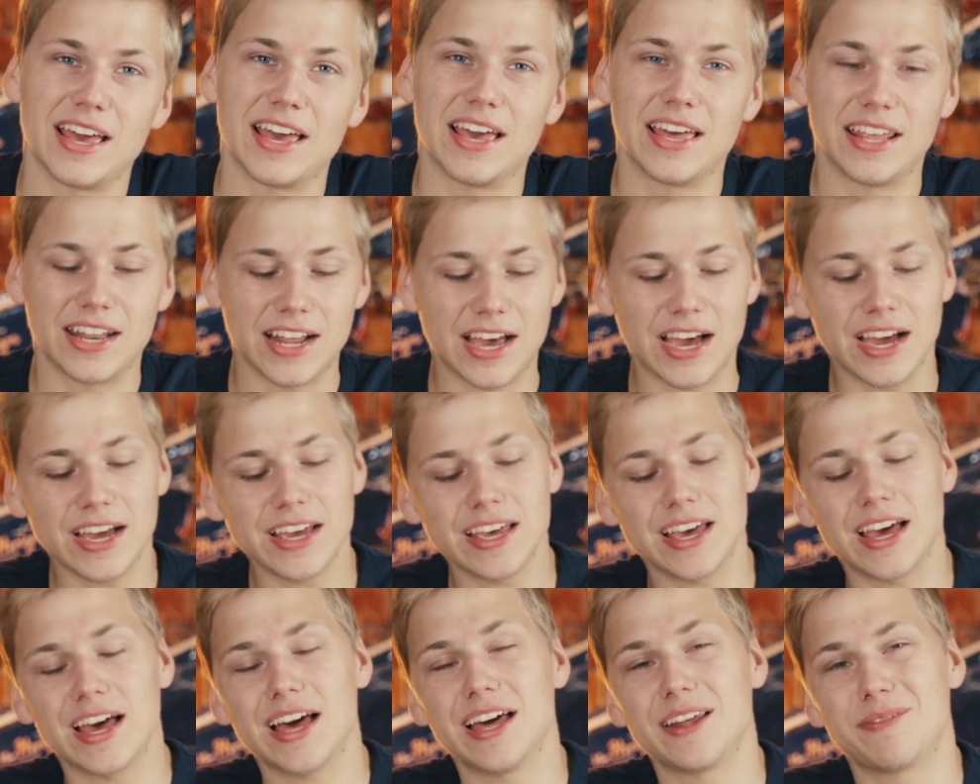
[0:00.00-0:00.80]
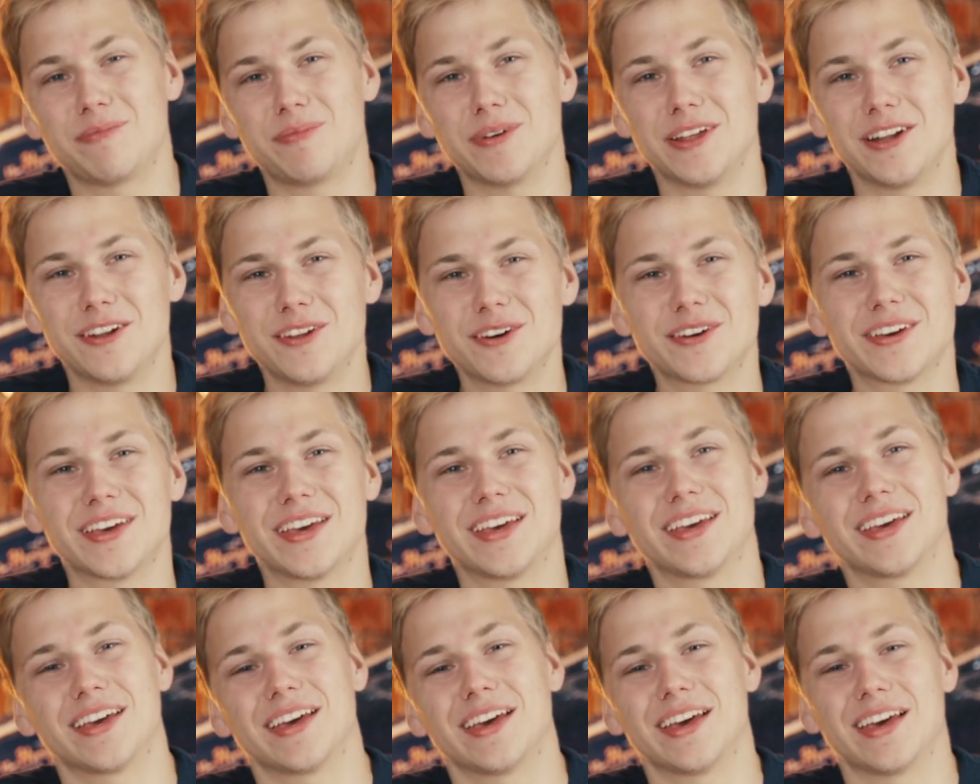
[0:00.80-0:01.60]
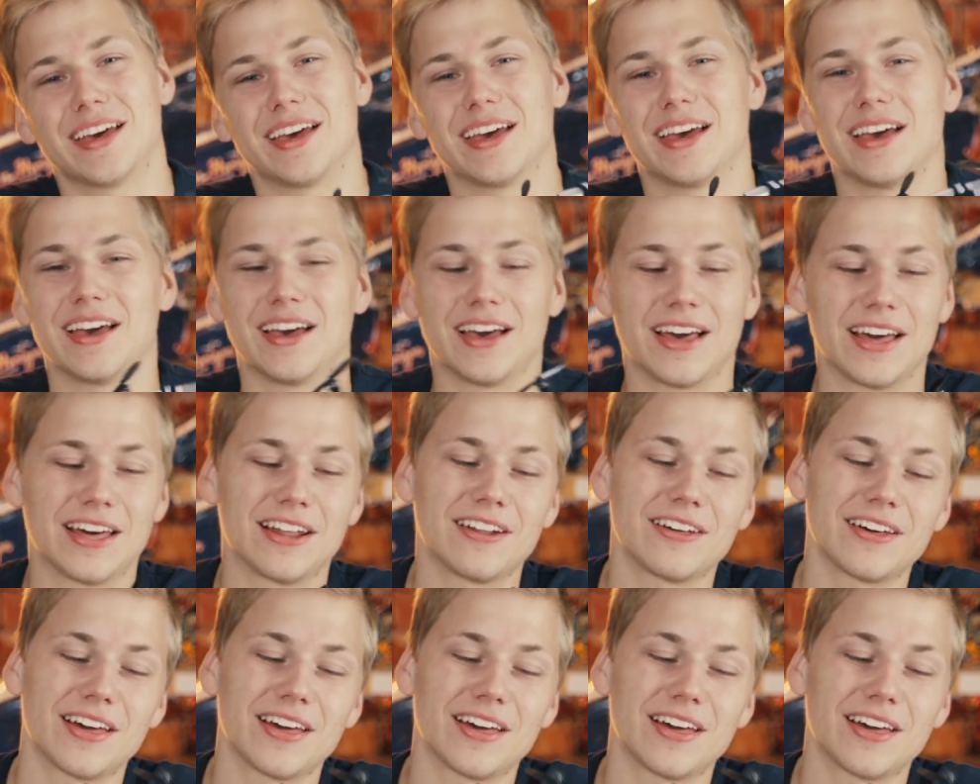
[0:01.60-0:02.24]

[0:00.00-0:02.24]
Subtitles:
And I had been looking a